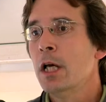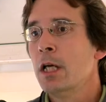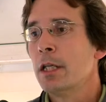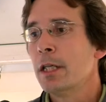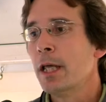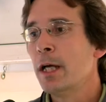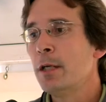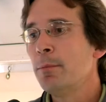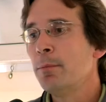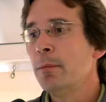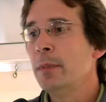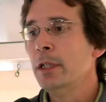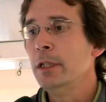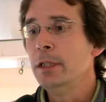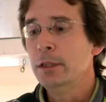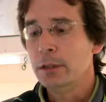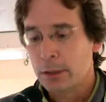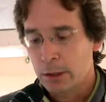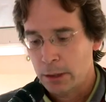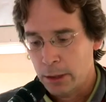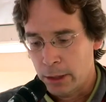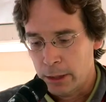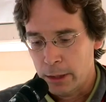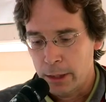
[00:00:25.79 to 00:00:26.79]
That
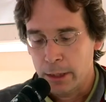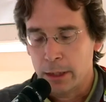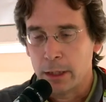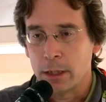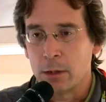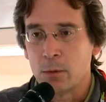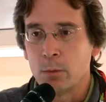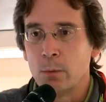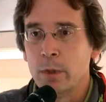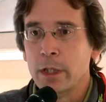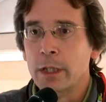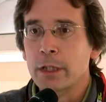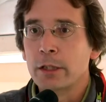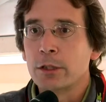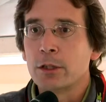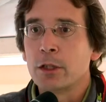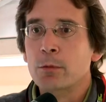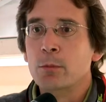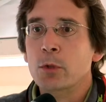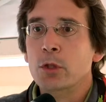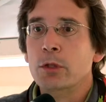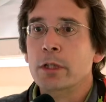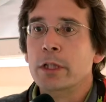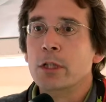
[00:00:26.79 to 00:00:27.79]
means that we as
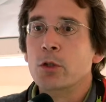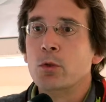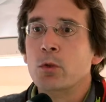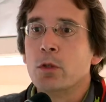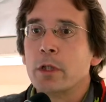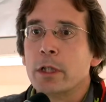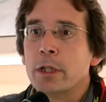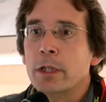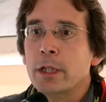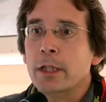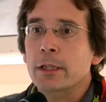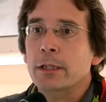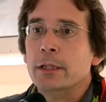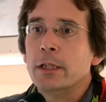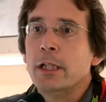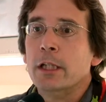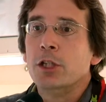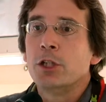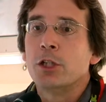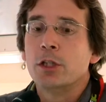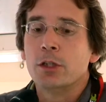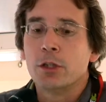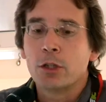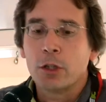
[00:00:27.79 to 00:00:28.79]
community
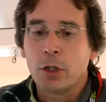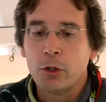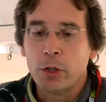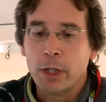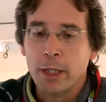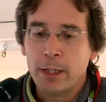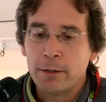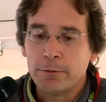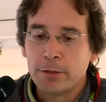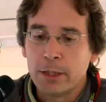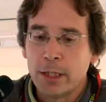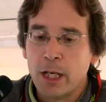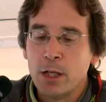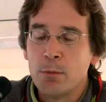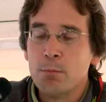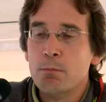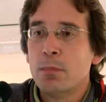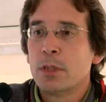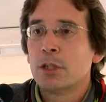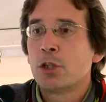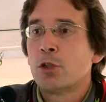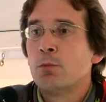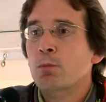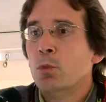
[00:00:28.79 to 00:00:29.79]
organizations are going to have to get
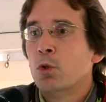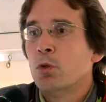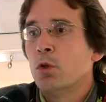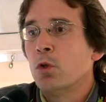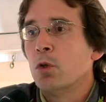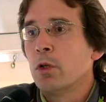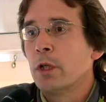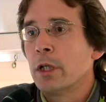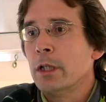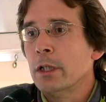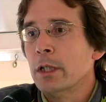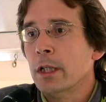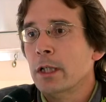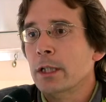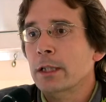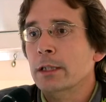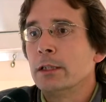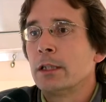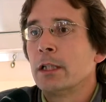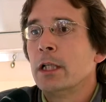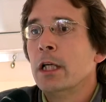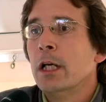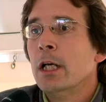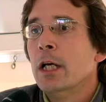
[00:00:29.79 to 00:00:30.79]
much more
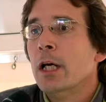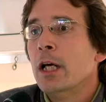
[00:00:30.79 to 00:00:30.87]
organized